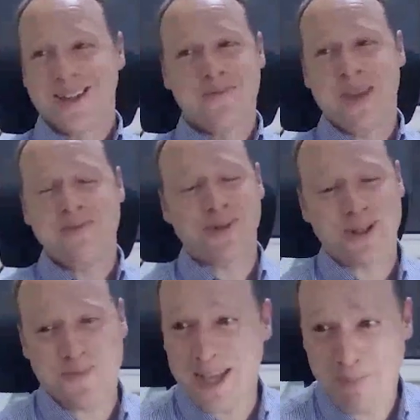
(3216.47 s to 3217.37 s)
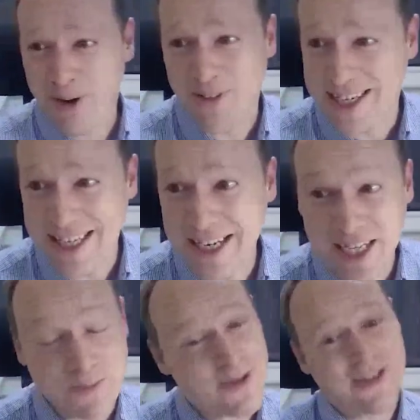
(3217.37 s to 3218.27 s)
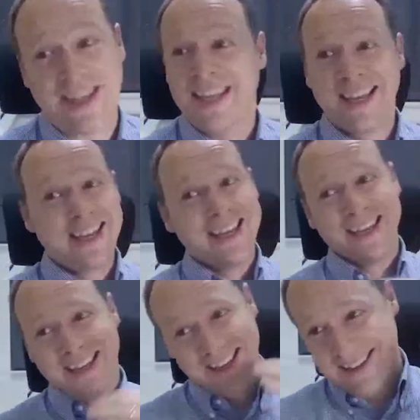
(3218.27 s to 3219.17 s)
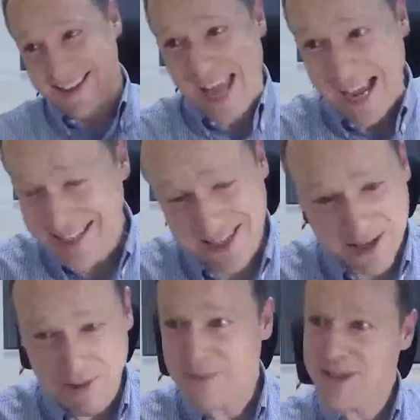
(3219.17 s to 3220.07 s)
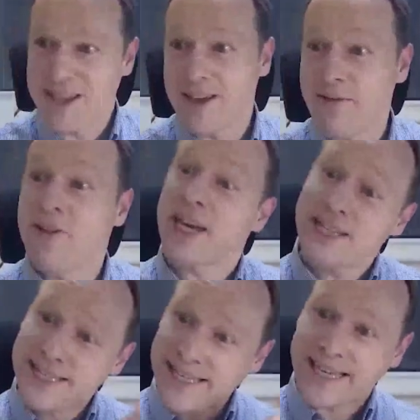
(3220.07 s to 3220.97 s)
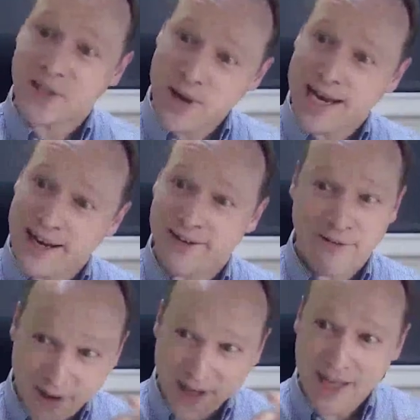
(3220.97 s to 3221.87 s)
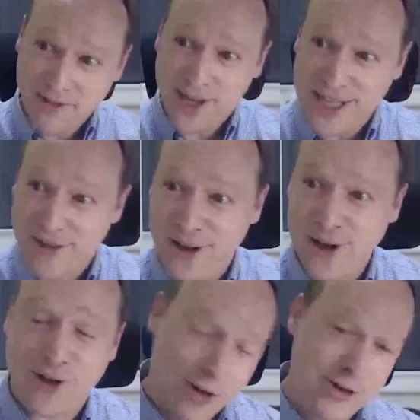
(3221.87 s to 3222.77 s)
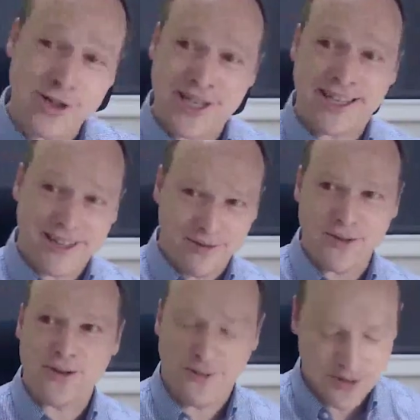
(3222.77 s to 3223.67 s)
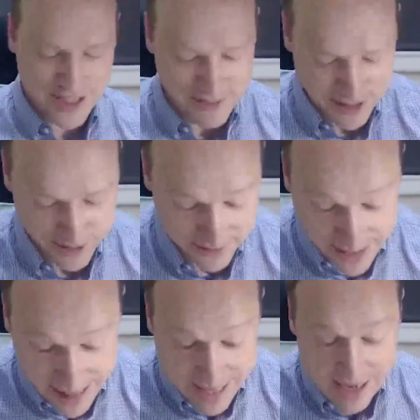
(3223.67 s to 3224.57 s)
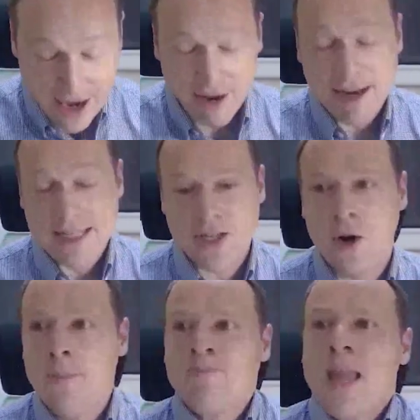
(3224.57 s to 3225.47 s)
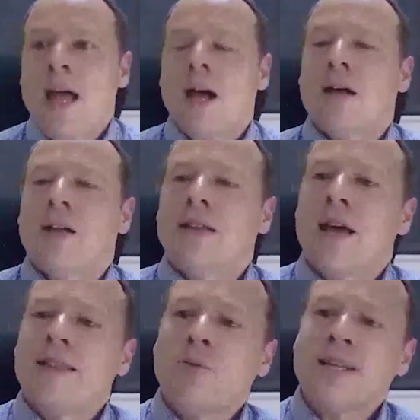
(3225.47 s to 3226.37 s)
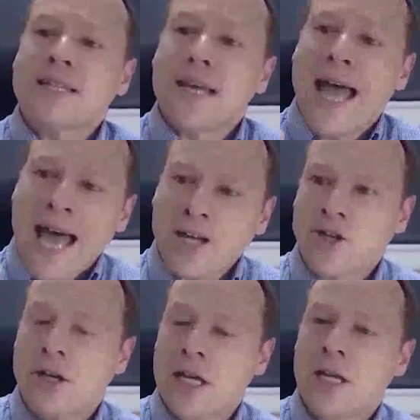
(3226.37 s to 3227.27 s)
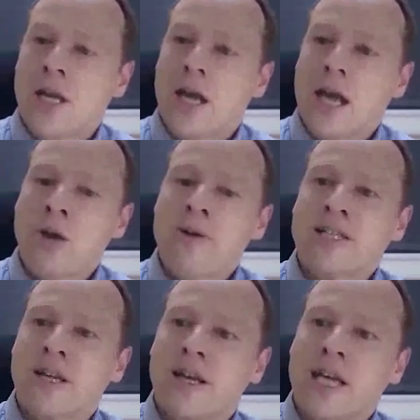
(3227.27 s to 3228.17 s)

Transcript: some people speak perfect English, but the accent might be very thick as well. Very, very difficult to understand, if you see my drift. All right, so there was actually, it was